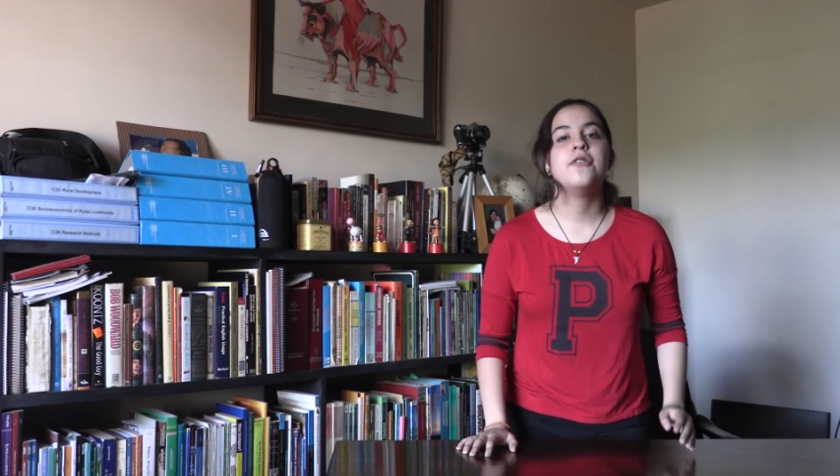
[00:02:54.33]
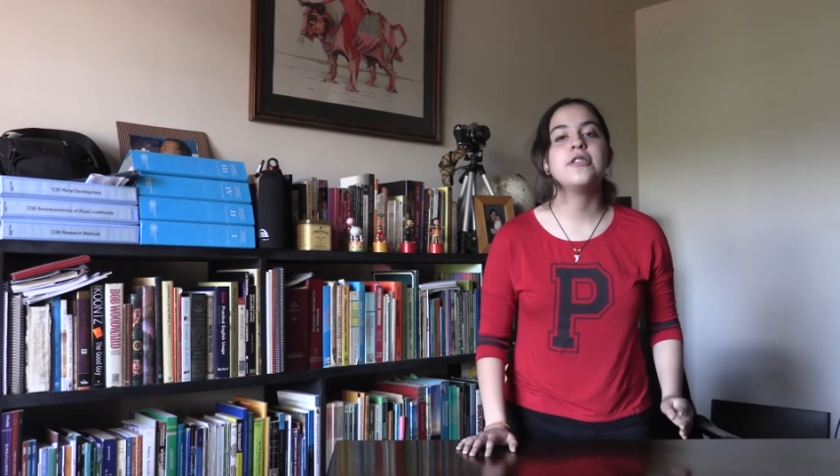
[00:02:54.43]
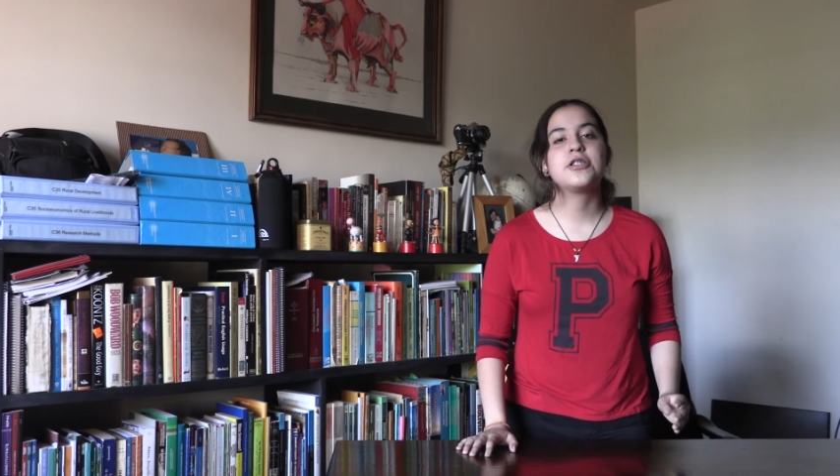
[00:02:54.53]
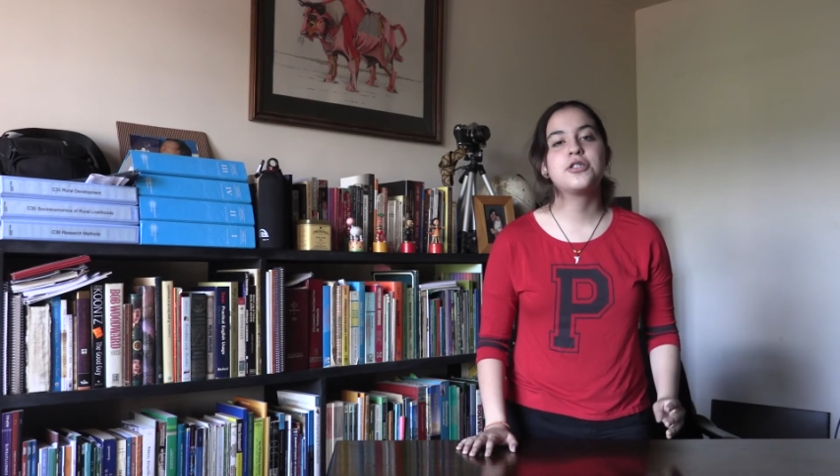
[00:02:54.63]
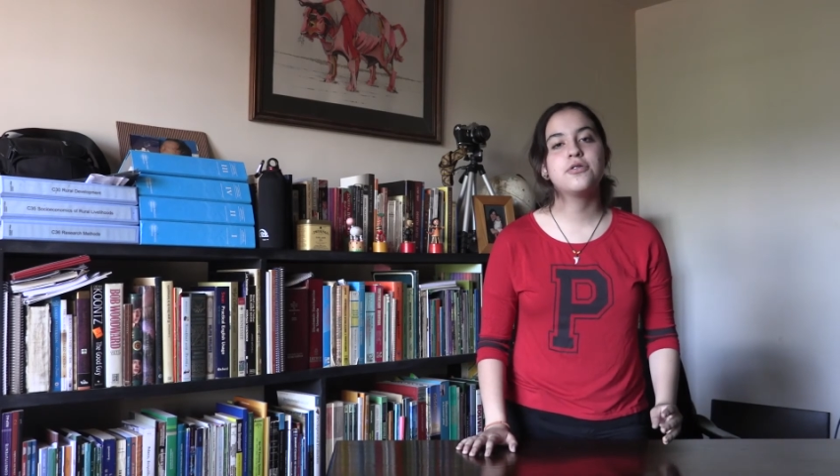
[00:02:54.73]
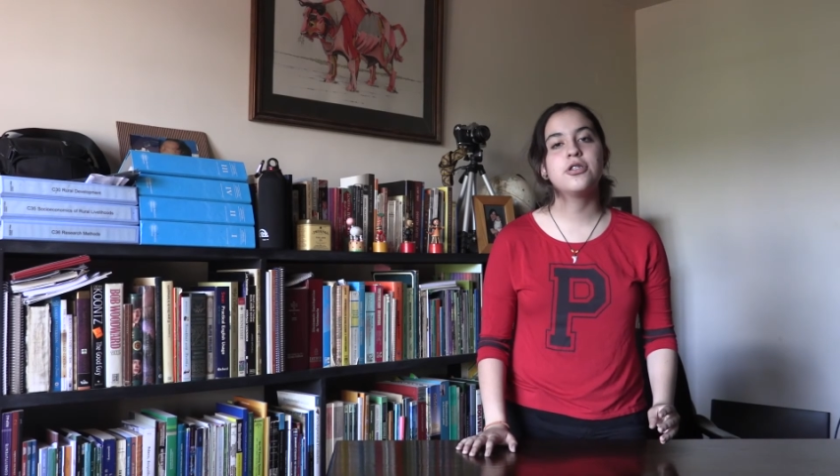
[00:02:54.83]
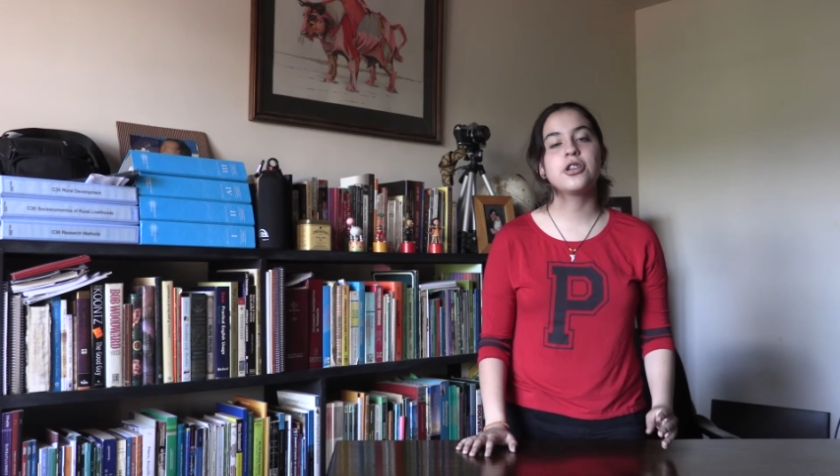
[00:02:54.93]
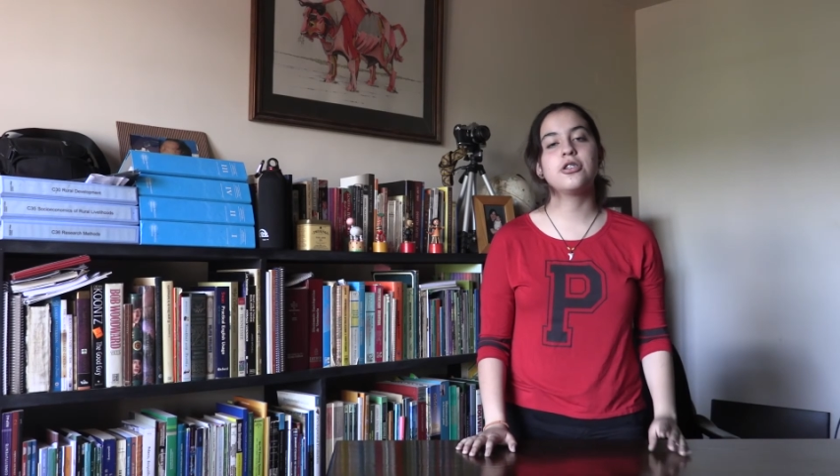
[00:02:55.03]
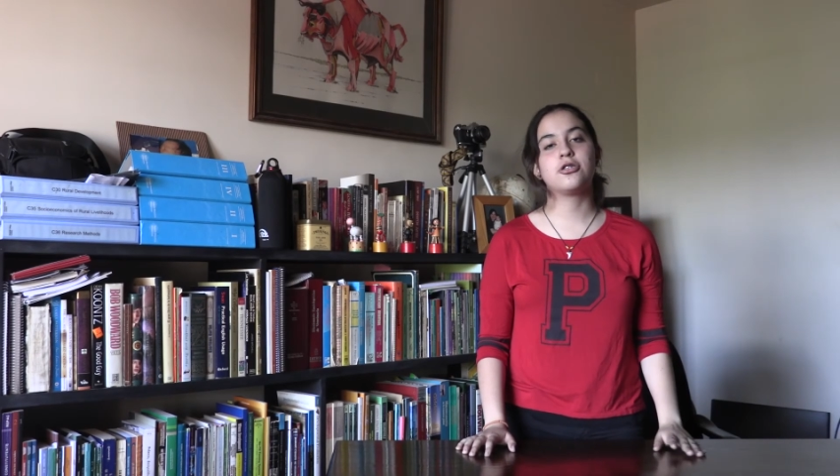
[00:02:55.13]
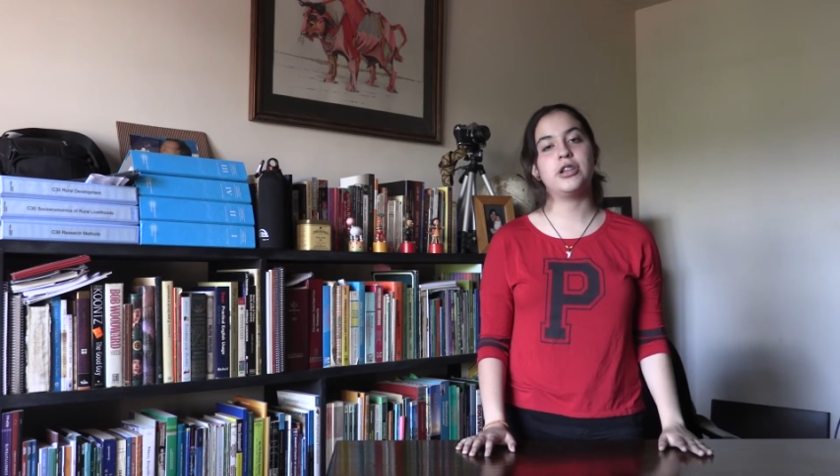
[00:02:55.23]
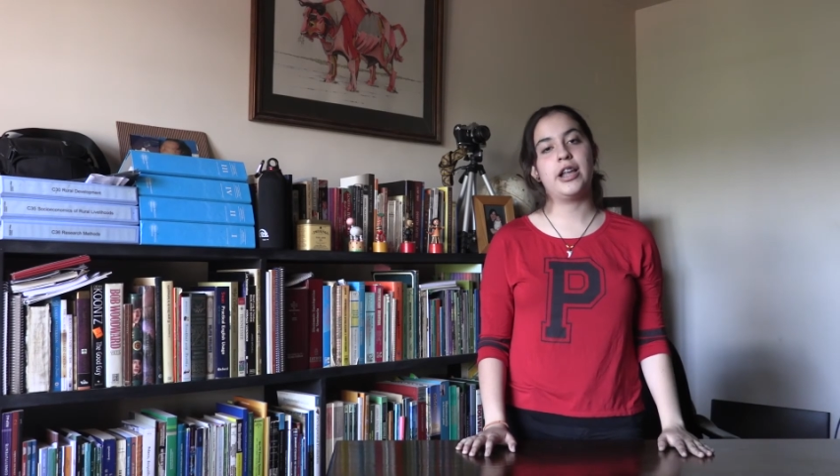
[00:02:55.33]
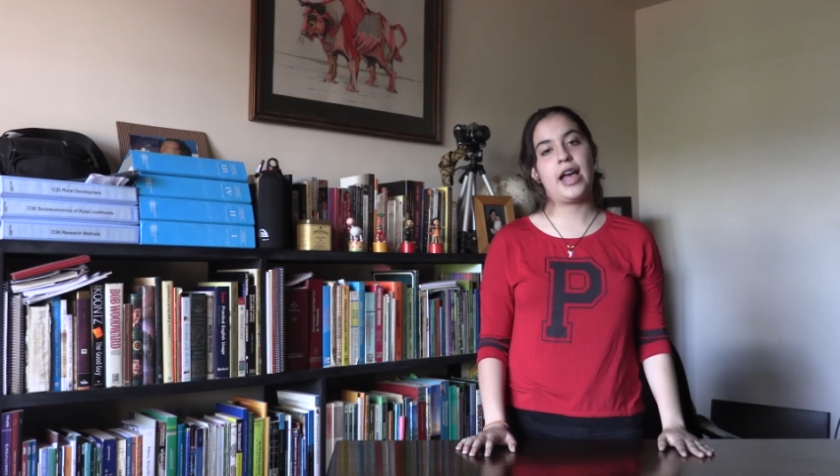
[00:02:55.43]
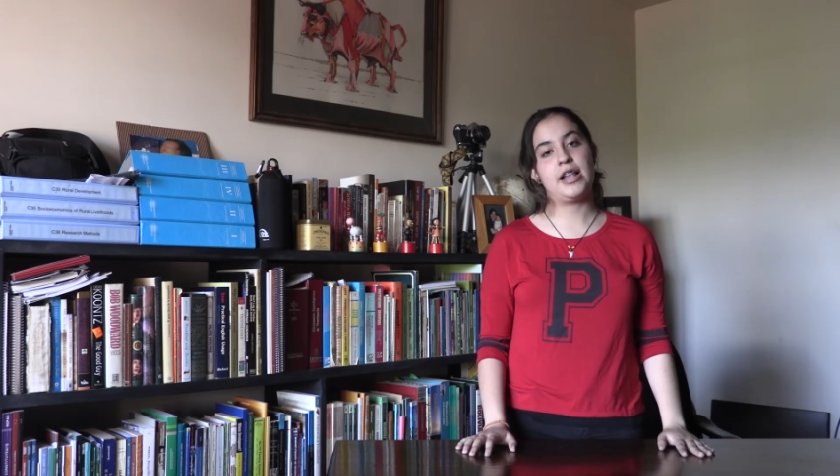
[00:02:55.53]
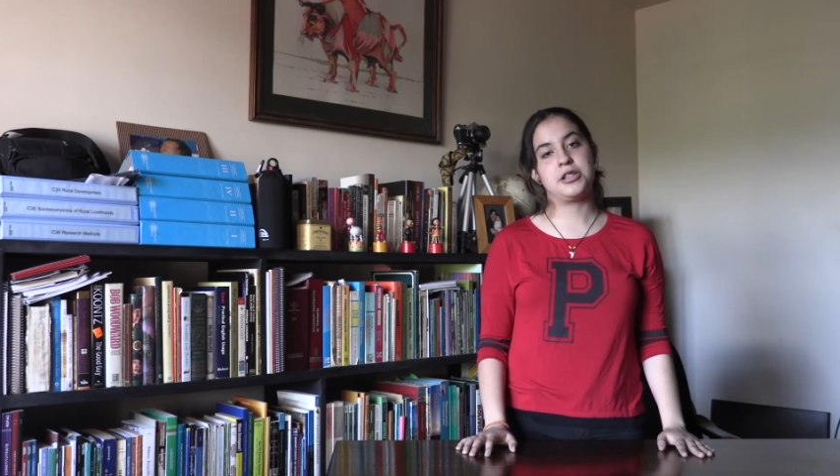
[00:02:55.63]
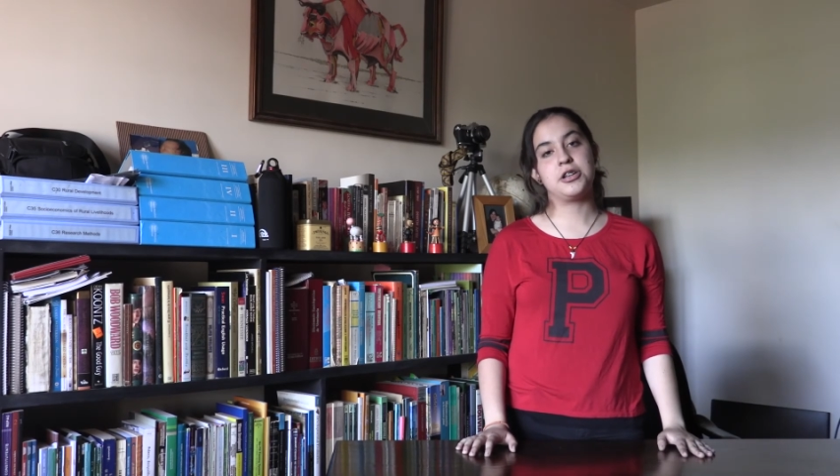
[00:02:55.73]
The sooner you treat
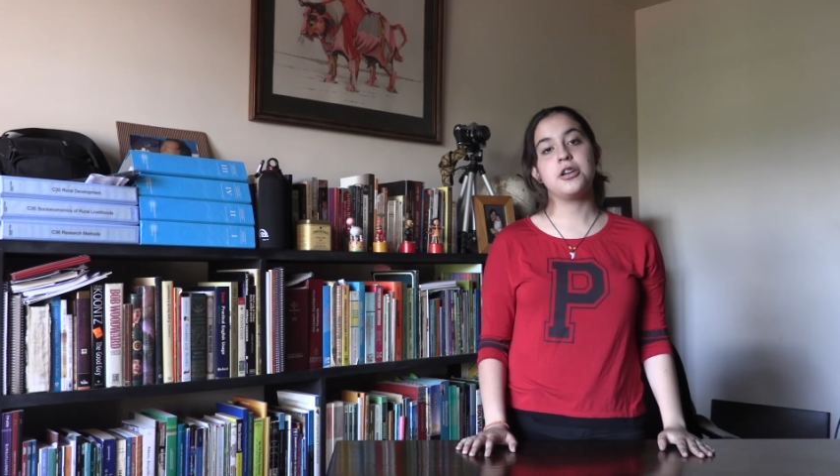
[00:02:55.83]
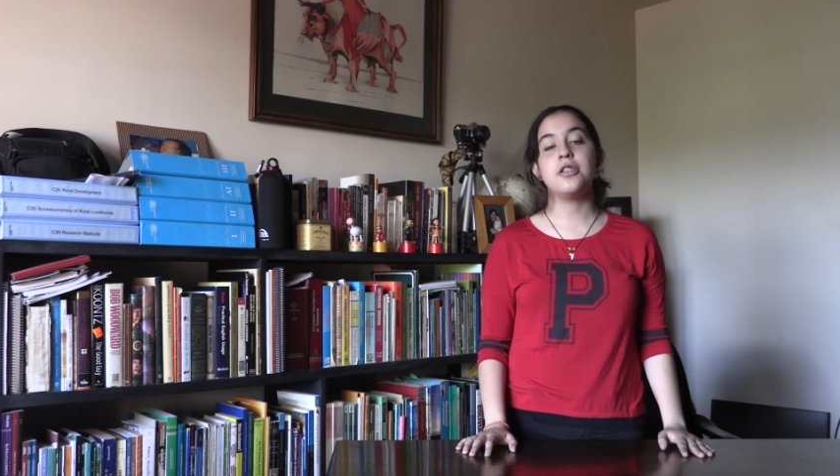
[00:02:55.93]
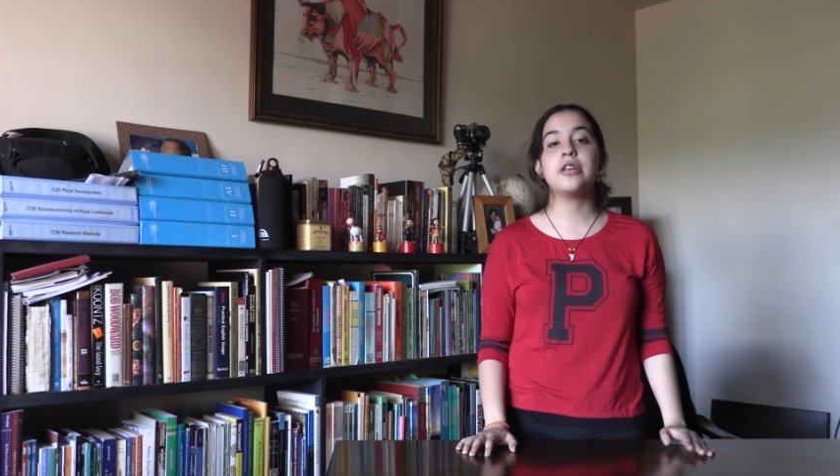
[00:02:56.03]
cancer,